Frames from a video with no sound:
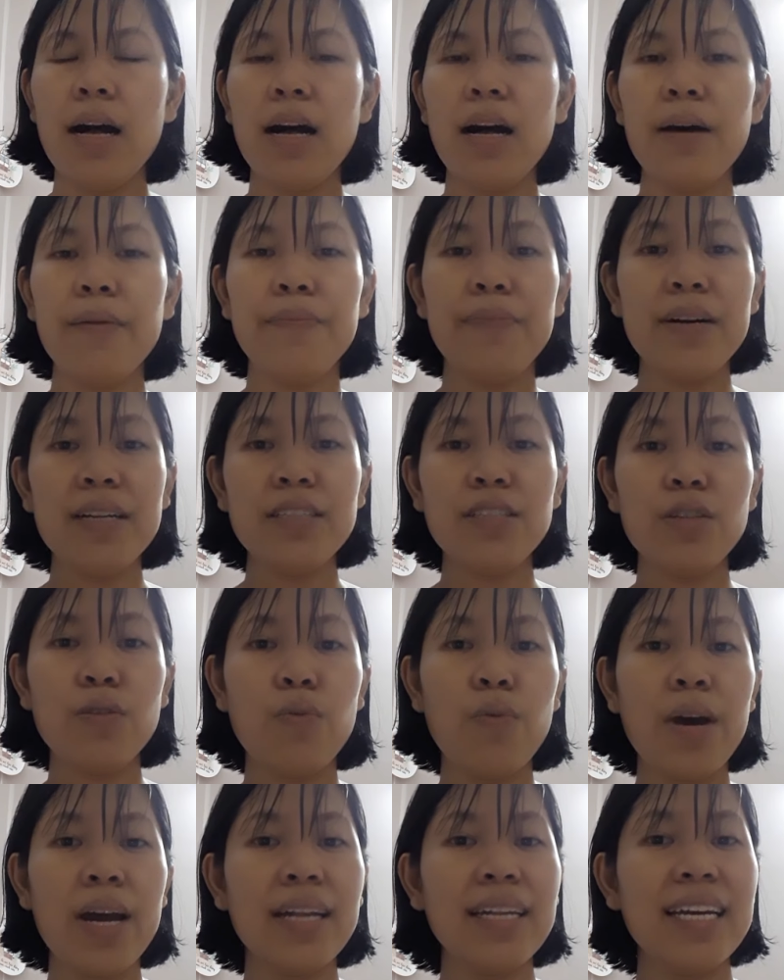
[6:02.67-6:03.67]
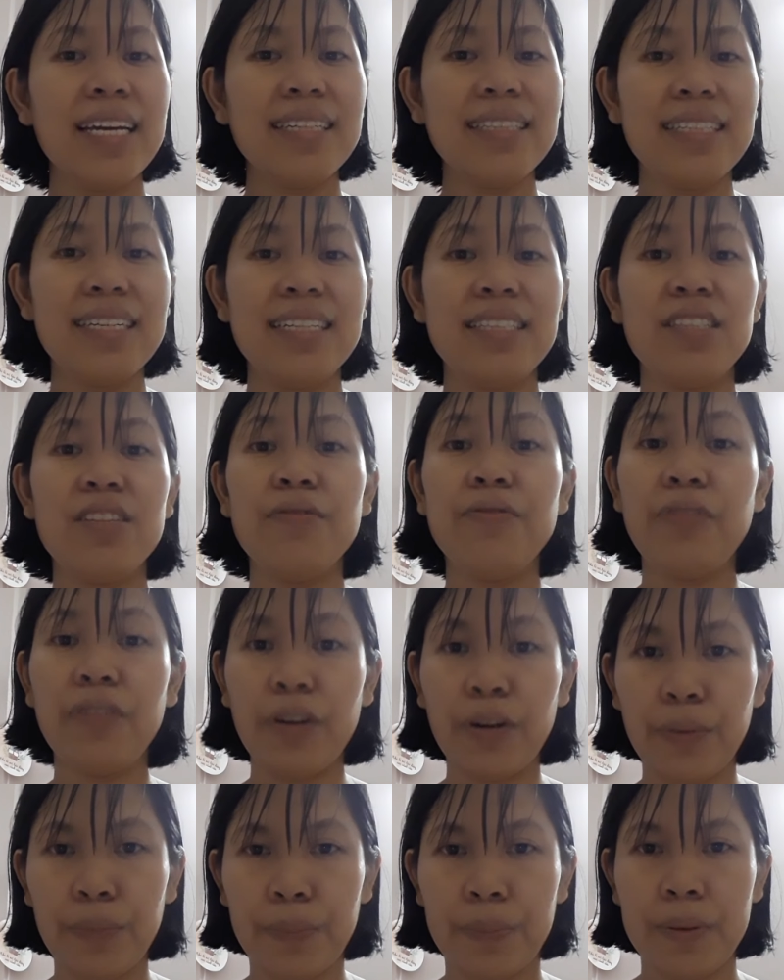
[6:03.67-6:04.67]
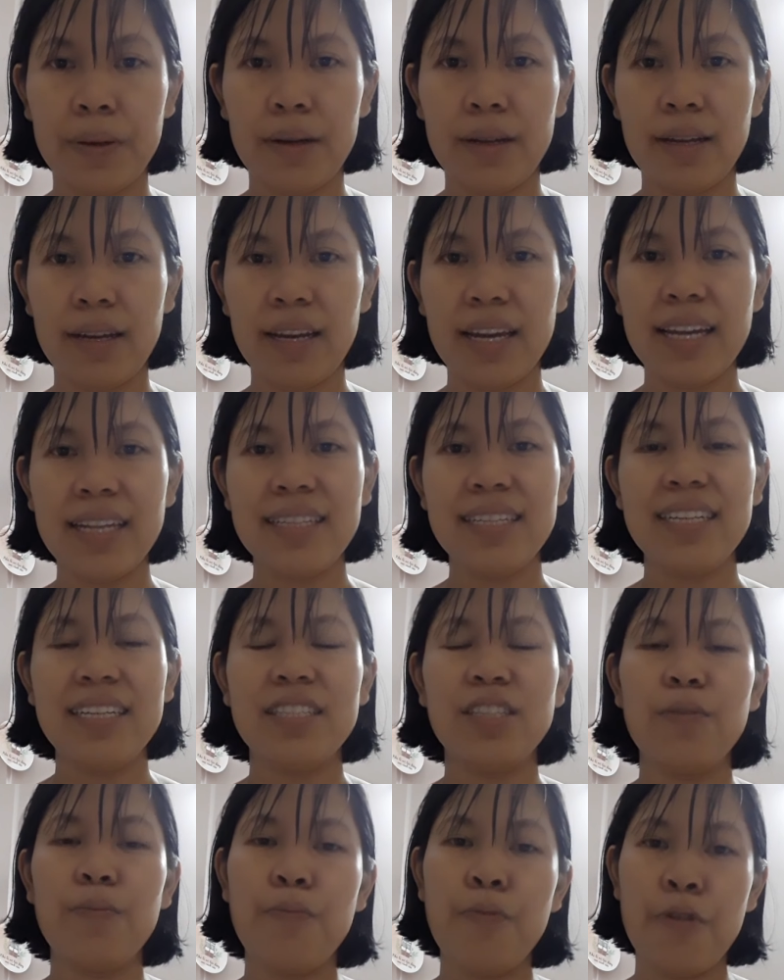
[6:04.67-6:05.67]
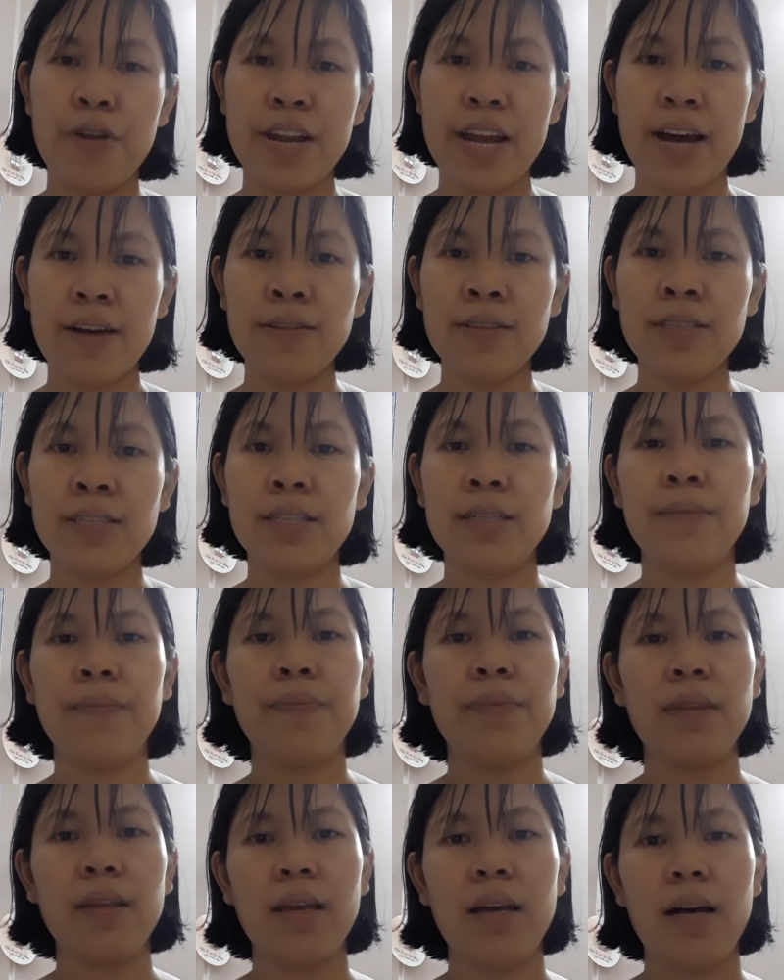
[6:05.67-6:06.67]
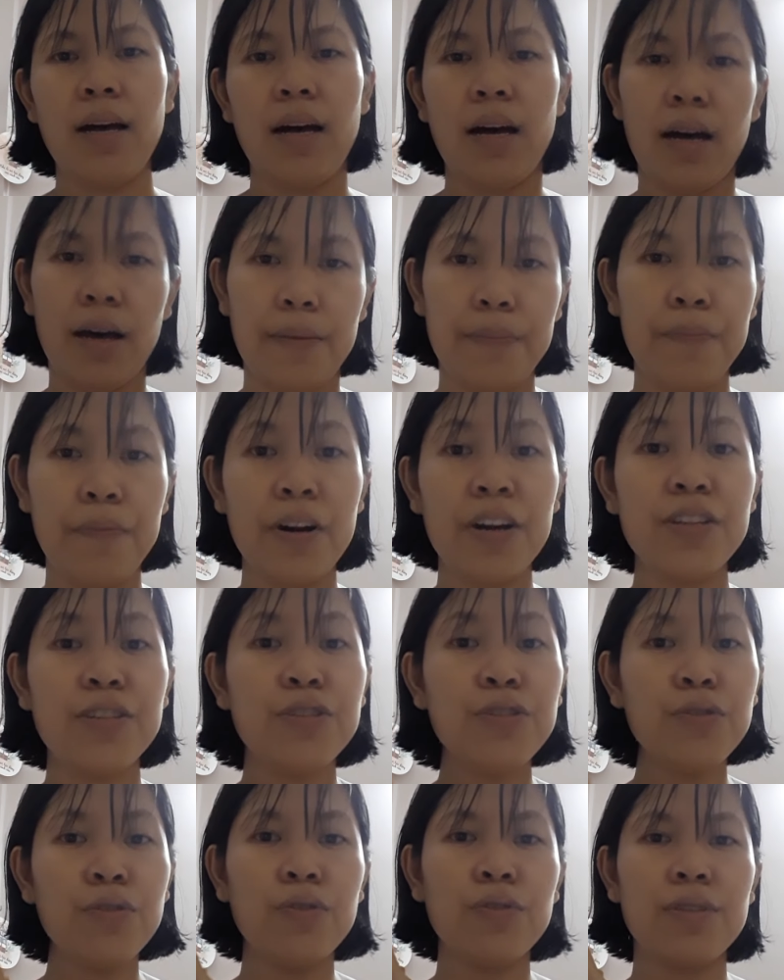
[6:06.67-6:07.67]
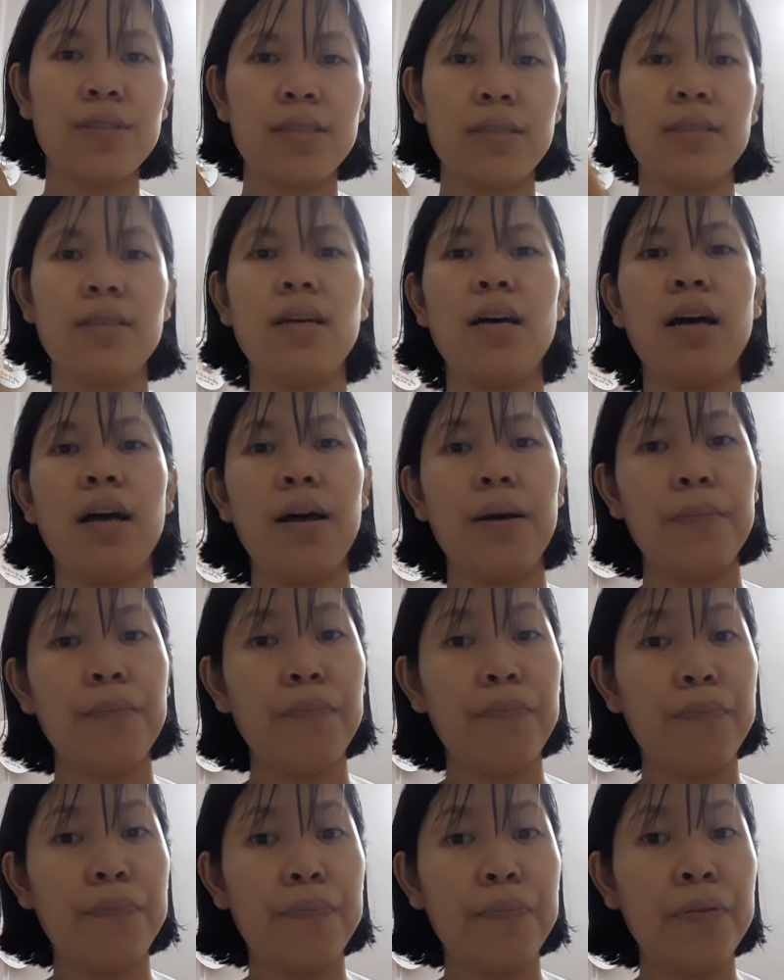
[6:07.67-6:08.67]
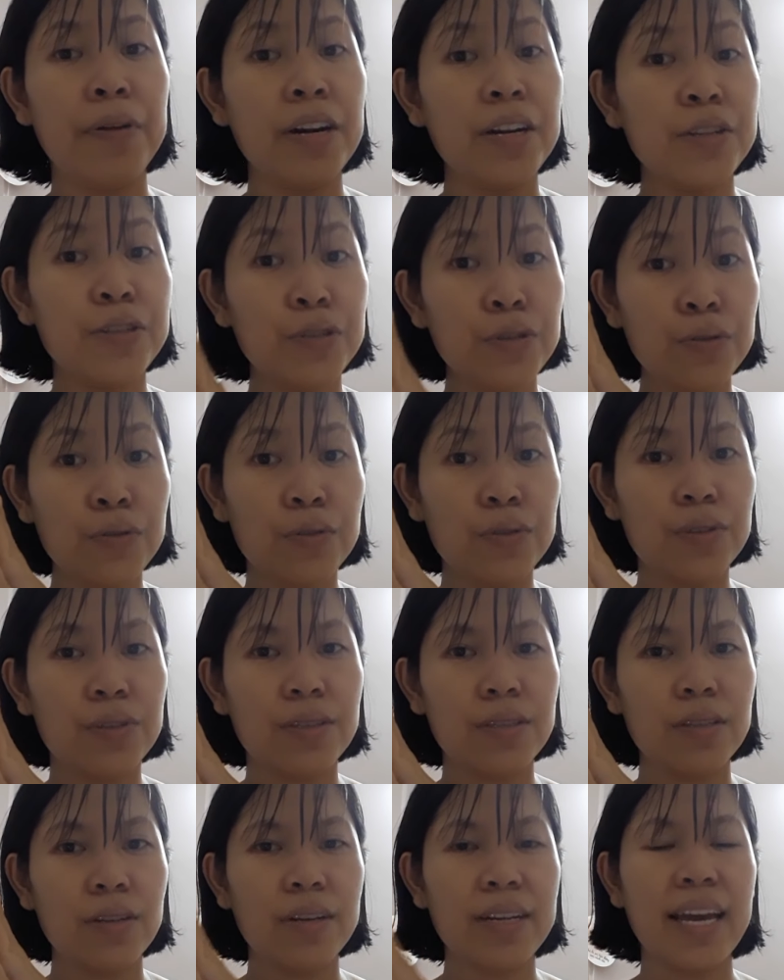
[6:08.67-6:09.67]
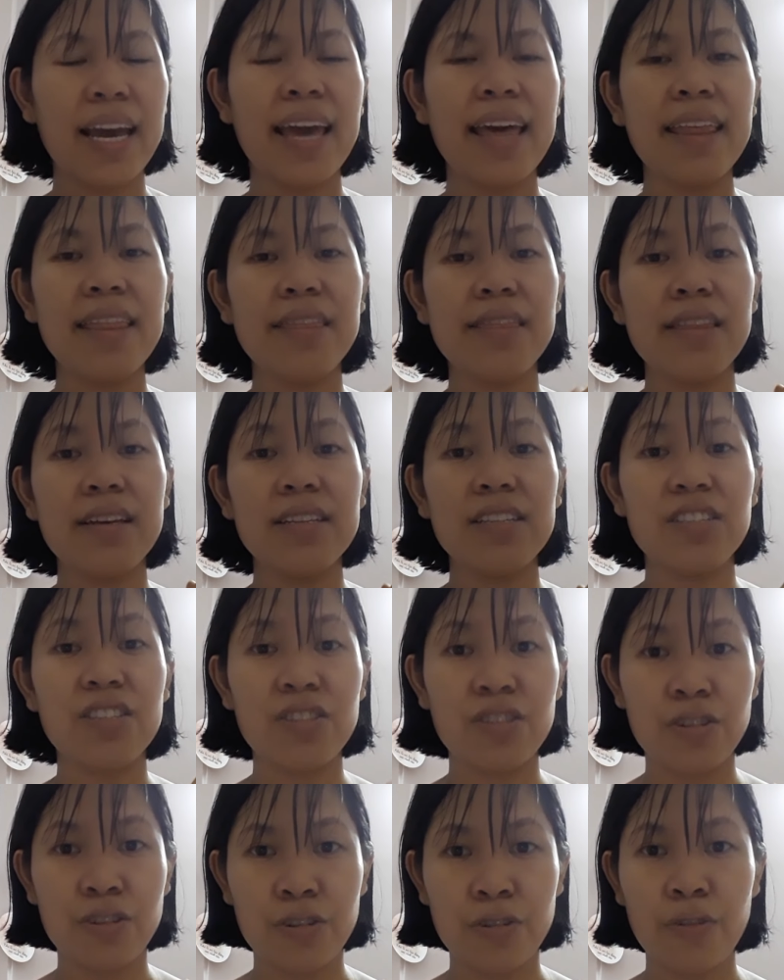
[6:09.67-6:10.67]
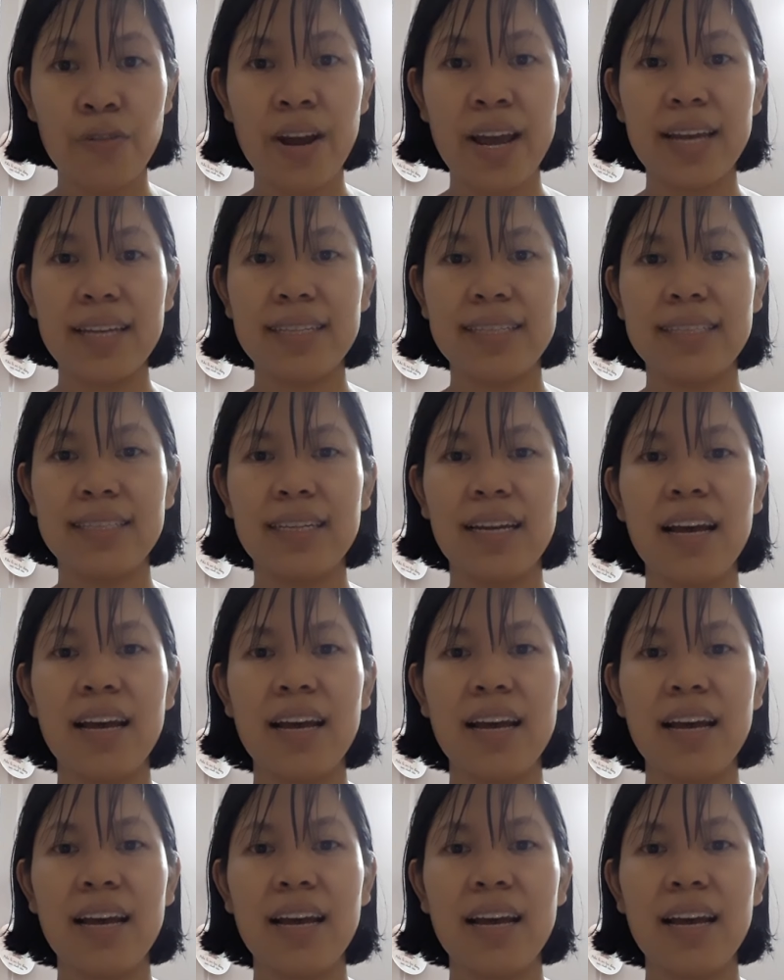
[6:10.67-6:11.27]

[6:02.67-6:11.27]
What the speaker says: But when it is a verb, it is pronounced produce. Produce. Okay, the stress